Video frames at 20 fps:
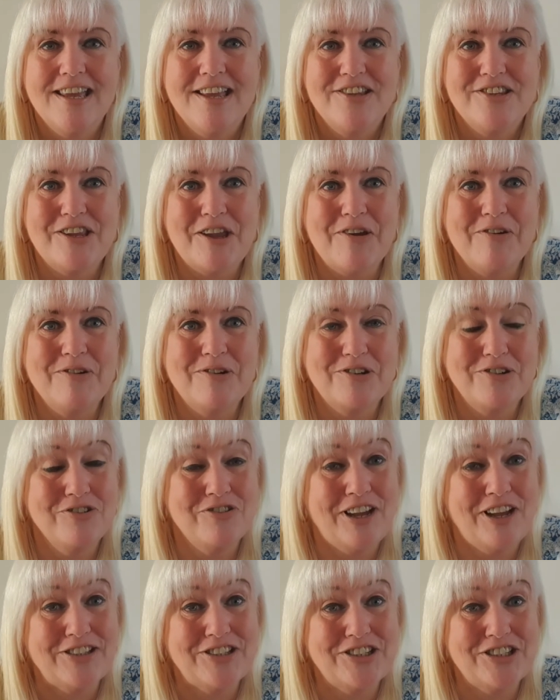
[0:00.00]
So
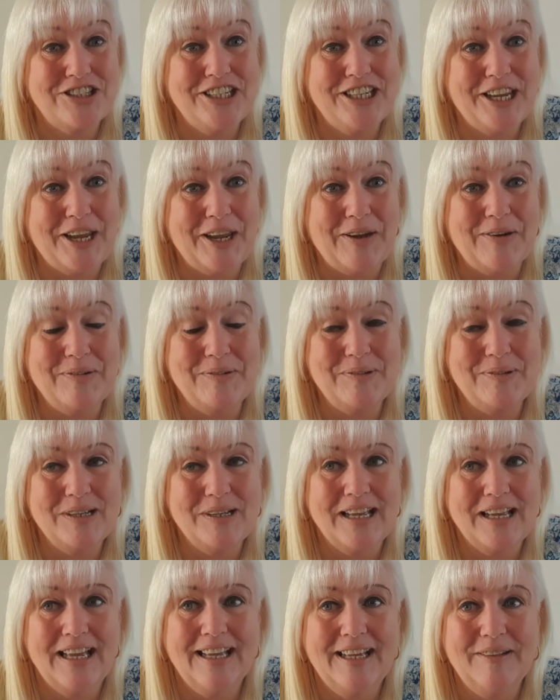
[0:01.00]
congrats to you.
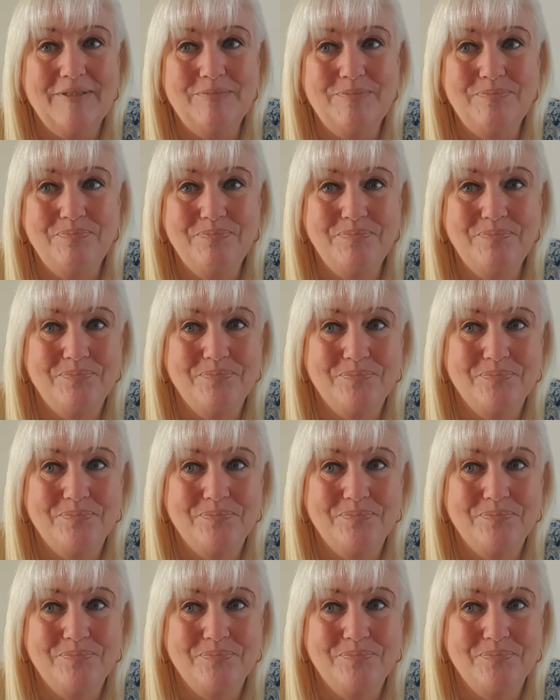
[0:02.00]
In